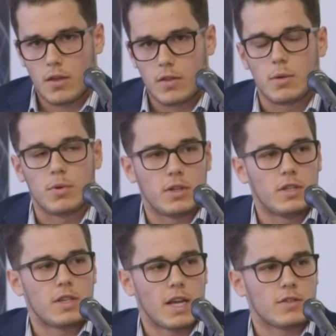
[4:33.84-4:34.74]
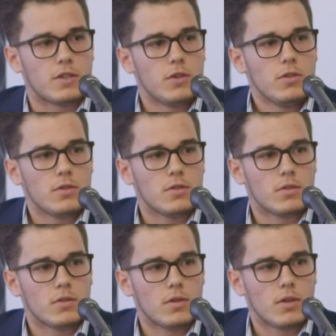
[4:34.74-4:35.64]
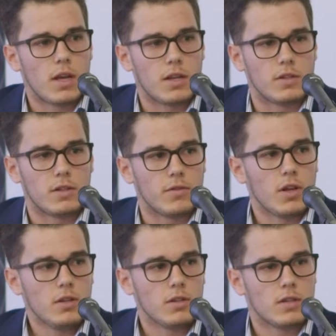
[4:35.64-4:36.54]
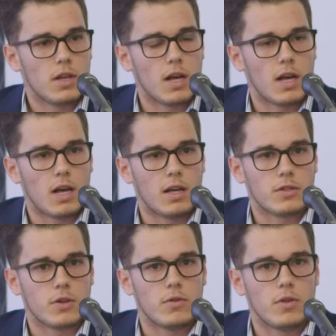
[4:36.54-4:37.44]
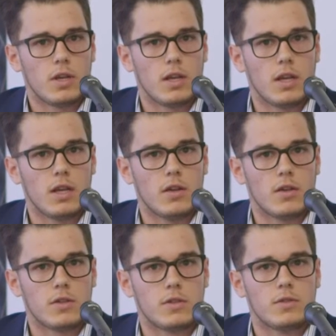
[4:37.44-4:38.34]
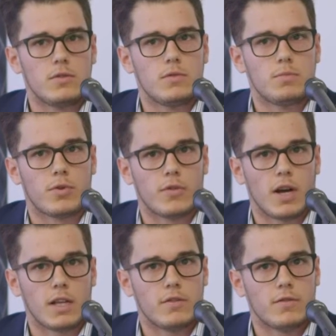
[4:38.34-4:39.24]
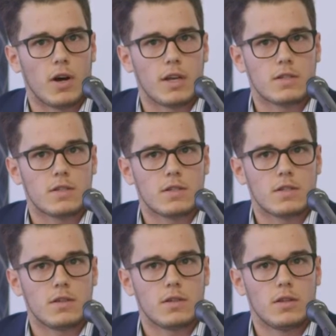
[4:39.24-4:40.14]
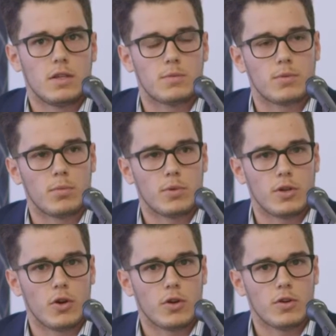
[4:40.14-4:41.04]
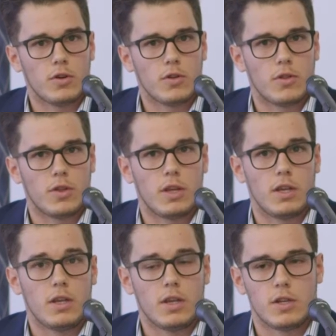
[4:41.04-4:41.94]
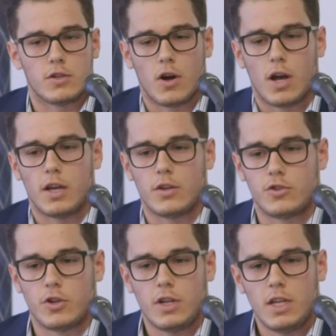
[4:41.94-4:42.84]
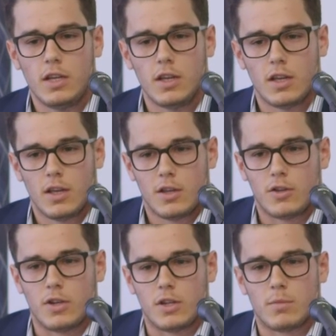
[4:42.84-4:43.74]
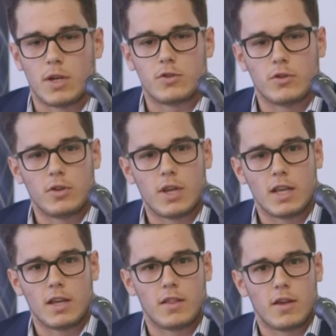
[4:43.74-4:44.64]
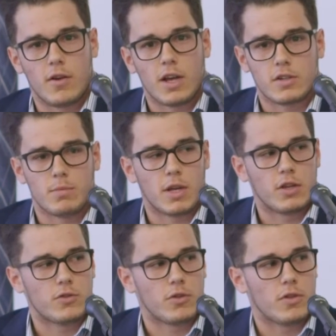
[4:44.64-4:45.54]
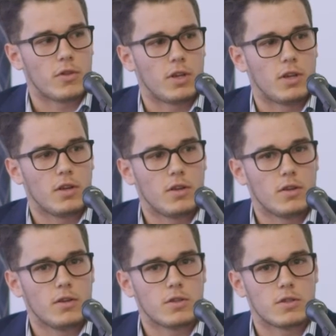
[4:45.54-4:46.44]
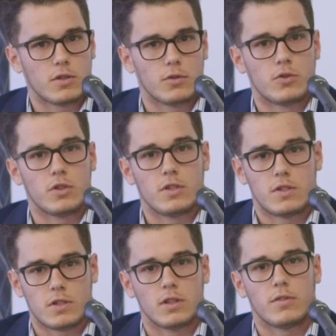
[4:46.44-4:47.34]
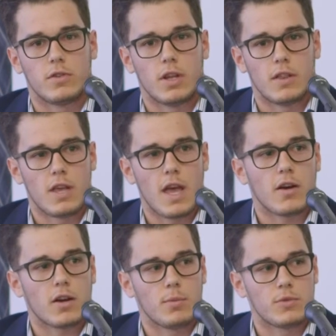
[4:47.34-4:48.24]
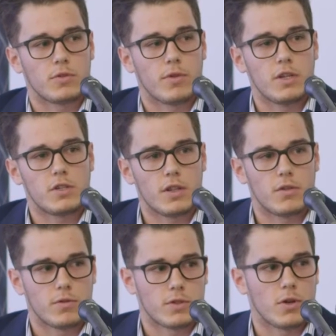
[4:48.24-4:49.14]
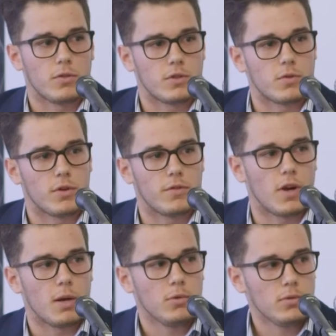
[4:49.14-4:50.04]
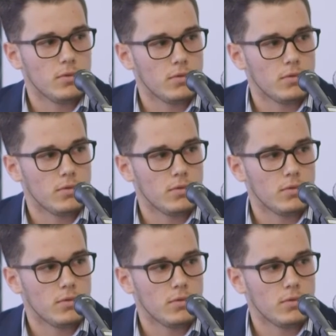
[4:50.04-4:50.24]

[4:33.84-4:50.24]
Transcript: the ability to execute and deliver. So providing advice is probably not the entire journey. You need to make sure you're getting in there and actually making sure that the solution is delivered and the outcomes are reached and the result is quantifiable.